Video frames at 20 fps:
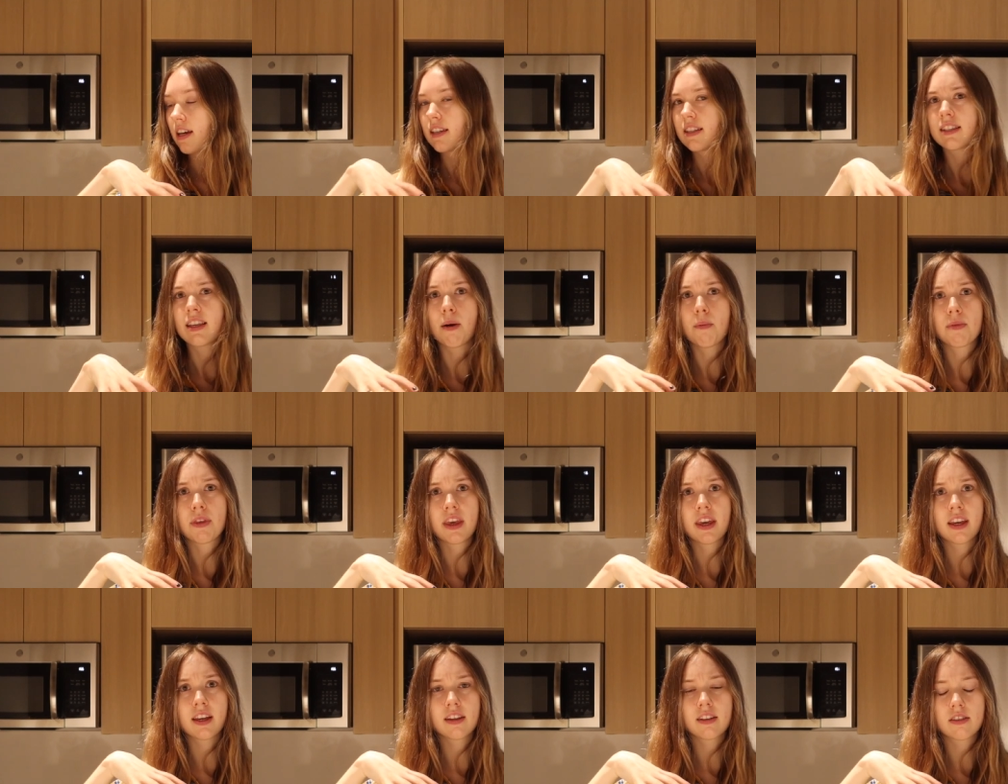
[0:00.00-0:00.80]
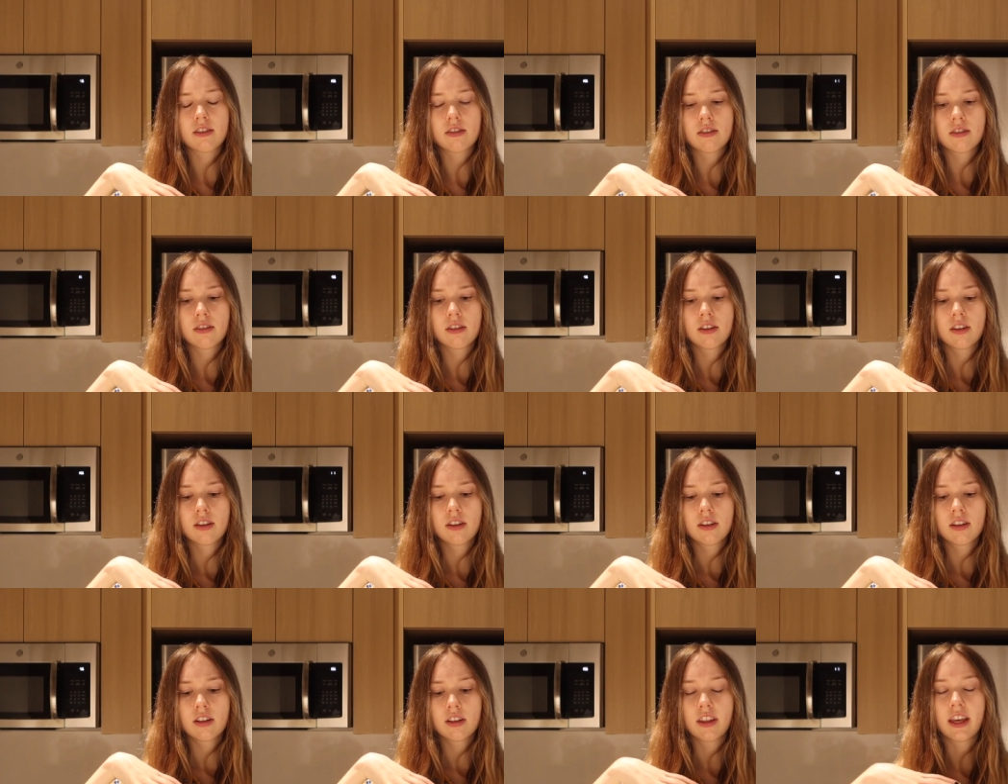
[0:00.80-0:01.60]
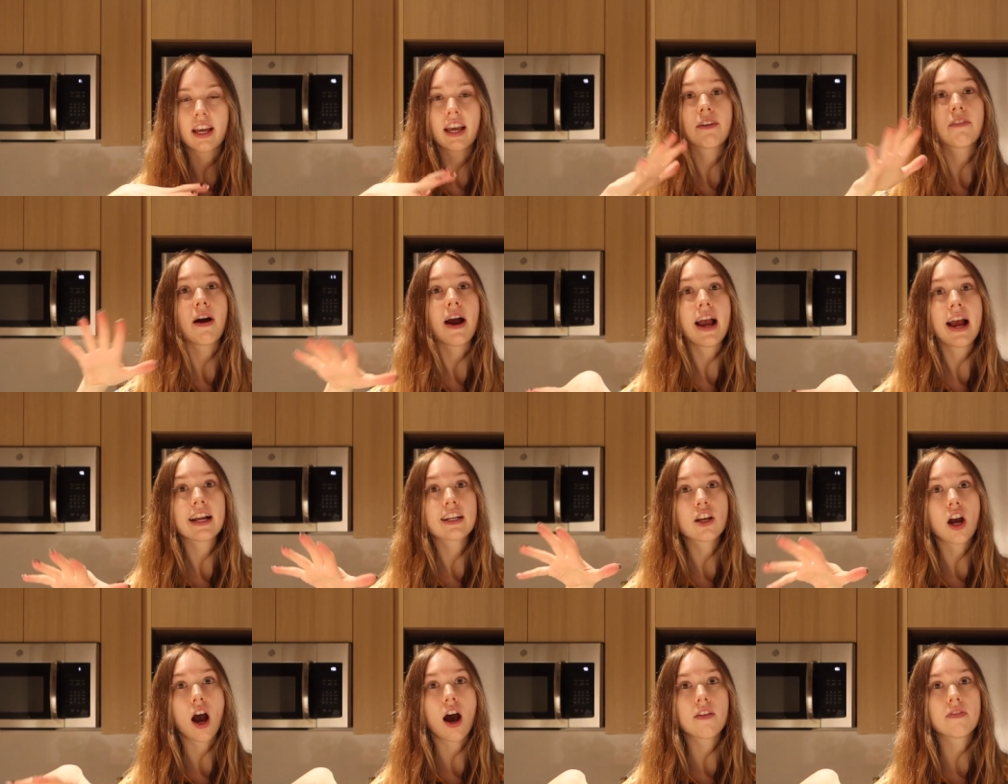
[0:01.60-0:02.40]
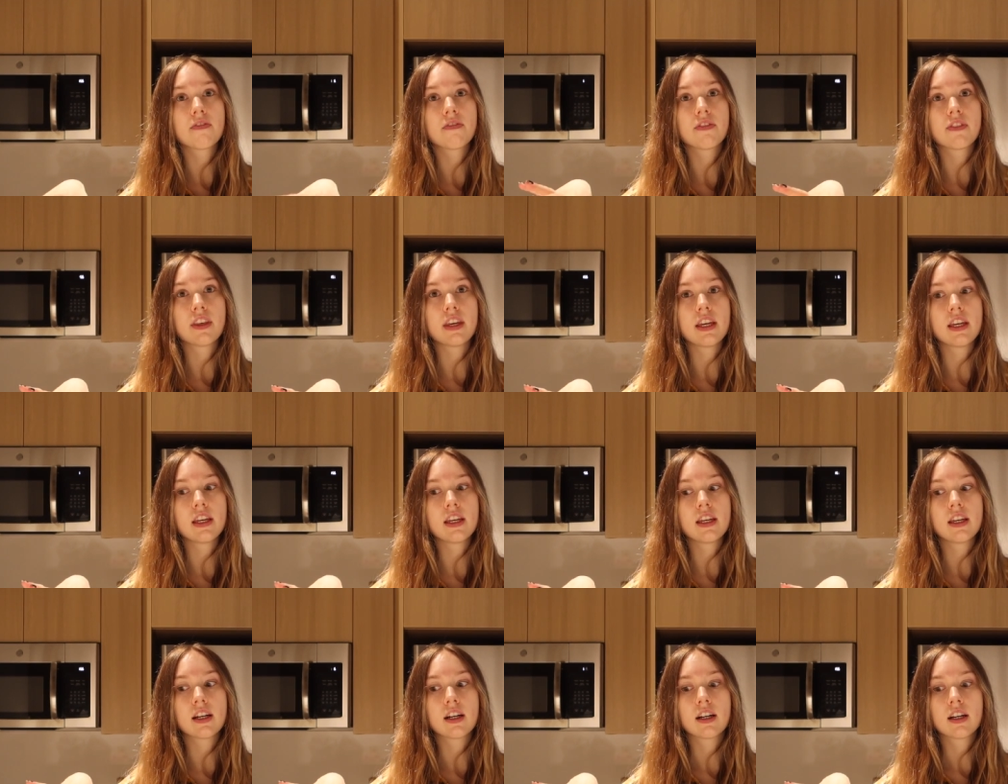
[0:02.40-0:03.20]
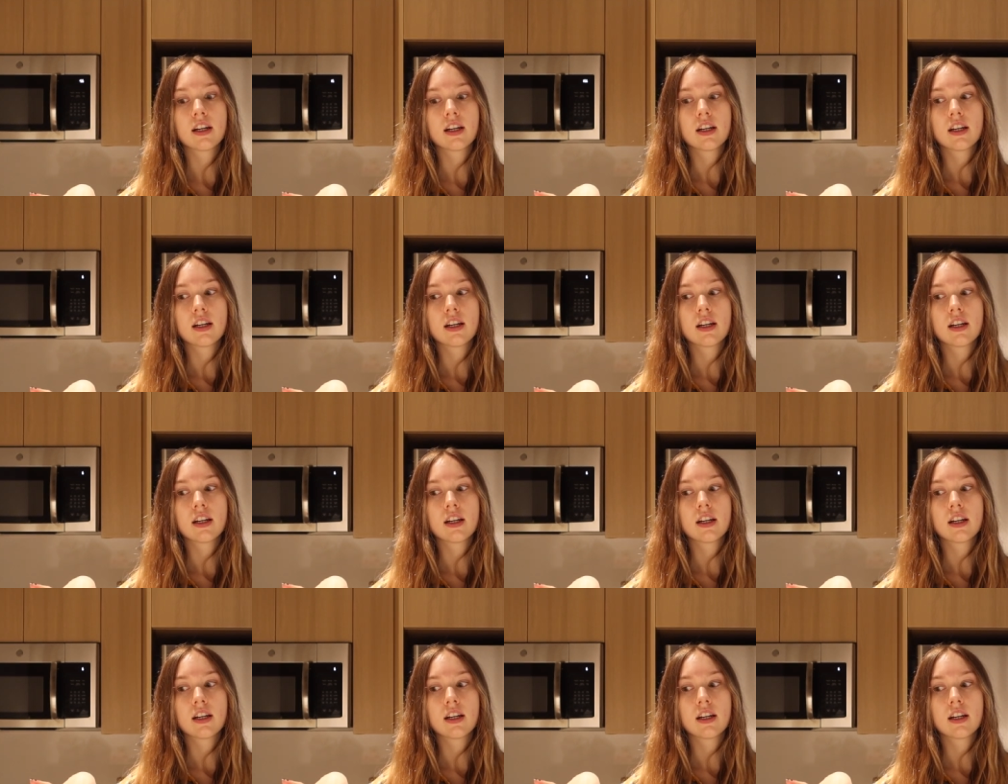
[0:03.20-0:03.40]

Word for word: some things like if I had gotten the